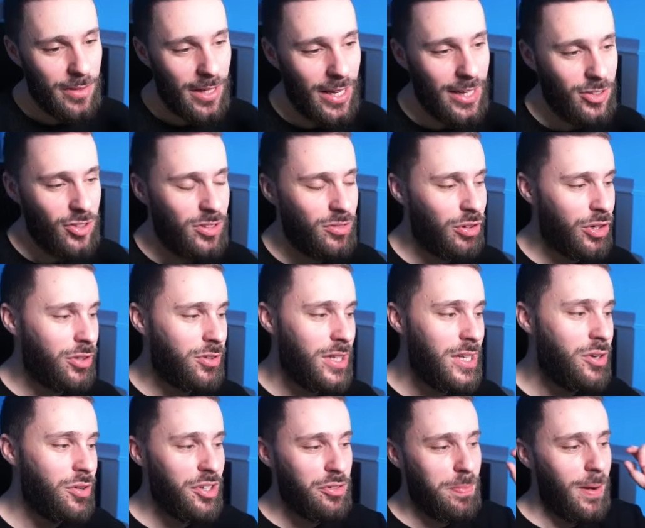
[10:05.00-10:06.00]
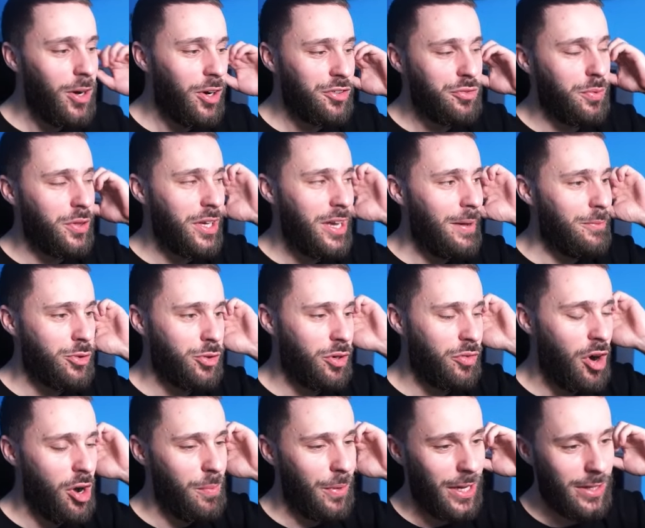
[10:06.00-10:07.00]
I actually decreased my odds with the Capturing
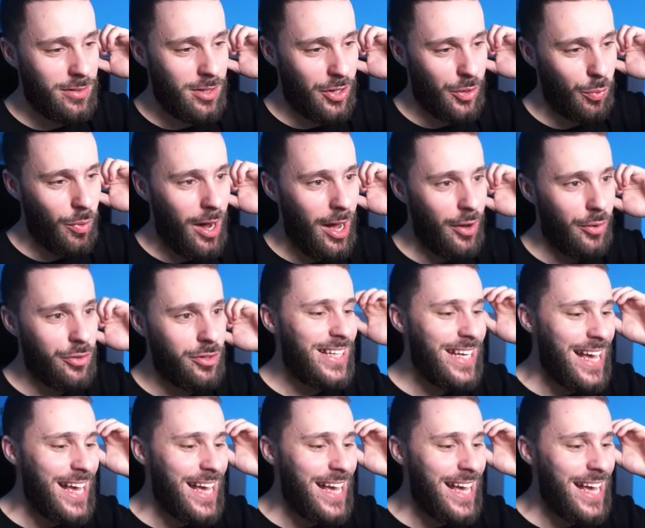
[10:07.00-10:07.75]
Aroma. That's kind of wild.